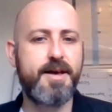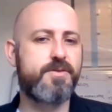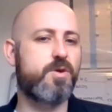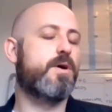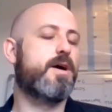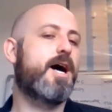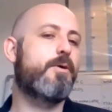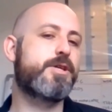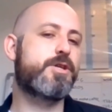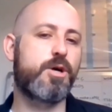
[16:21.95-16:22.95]
So I
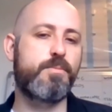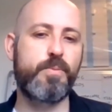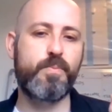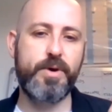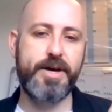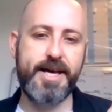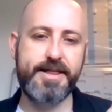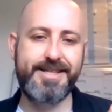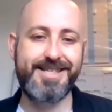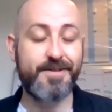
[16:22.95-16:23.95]
want you to come up
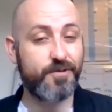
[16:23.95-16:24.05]
with